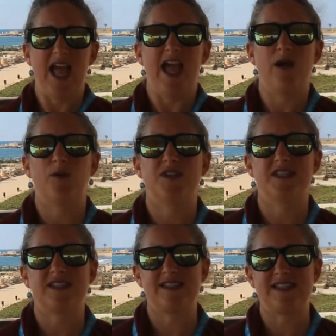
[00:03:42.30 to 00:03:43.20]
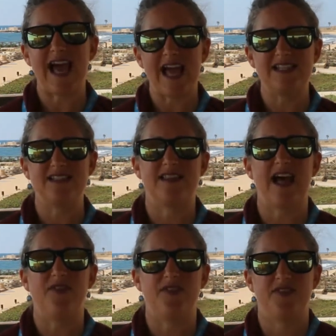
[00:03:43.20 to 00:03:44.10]
it was said
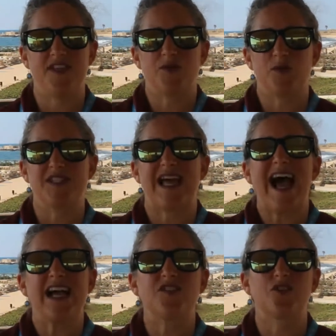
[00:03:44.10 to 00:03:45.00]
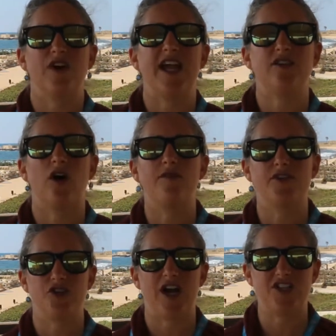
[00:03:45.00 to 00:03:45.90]
that this was as great of a
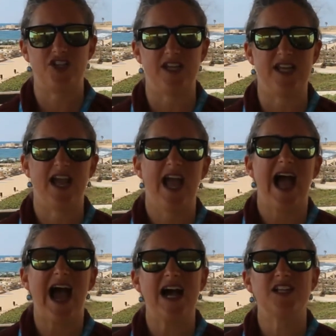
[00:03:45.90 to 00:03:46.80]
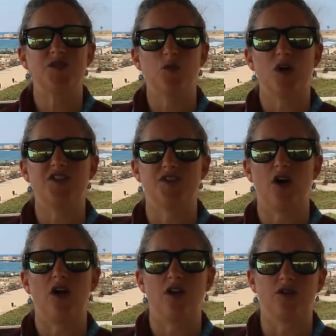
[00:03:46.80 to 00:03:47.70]
tragedy as was the
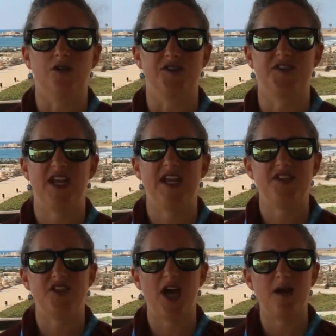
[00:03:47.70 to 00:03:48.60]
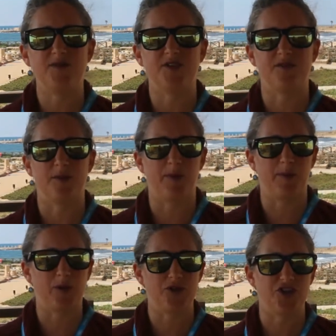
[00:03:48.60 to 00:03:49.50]
Holocaust, in terms of the
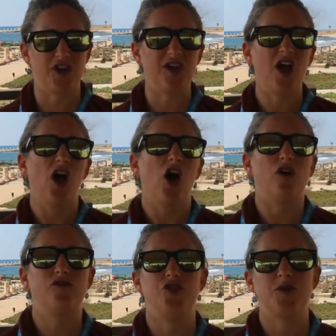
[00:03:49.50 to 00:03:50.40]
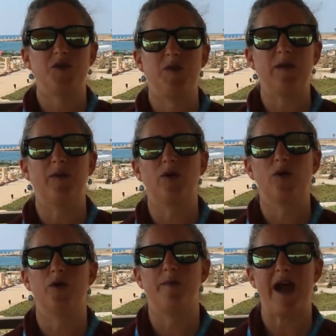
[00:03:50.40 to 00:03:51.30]
proportion of Jewish people
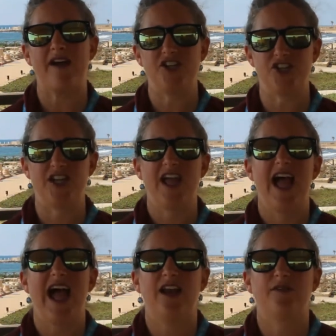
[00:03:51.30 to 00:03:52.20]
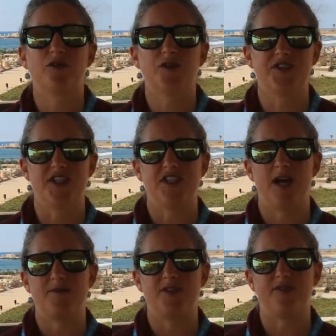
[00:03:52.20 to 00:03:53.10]
who perished, and of course in
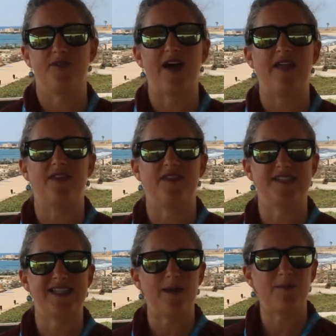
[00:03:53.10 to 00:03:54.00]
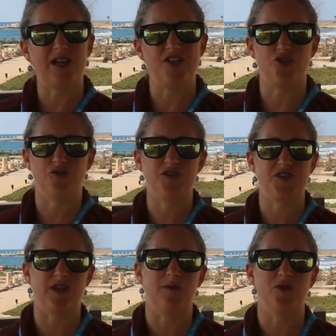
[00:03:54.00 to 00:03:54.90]
terms of the fact that the temple in
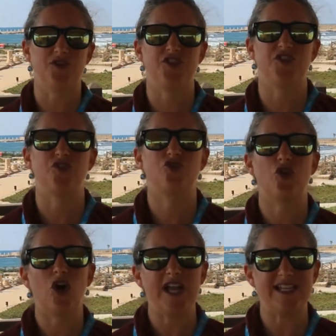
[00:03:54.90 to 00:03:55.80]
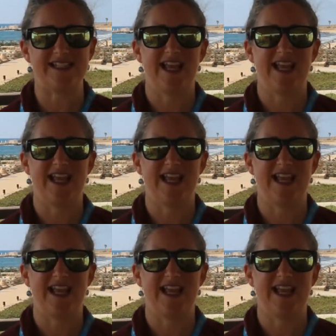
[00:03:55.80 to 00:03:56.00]
Jerusalem was destroyed